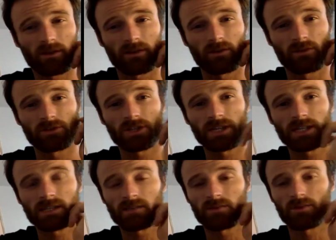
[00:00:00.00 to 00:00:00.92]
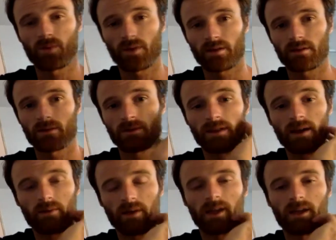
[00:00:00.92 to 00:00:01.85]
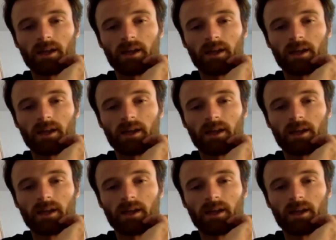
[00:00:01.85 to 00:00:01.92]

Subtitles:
Google Sheets if you want to do it that way.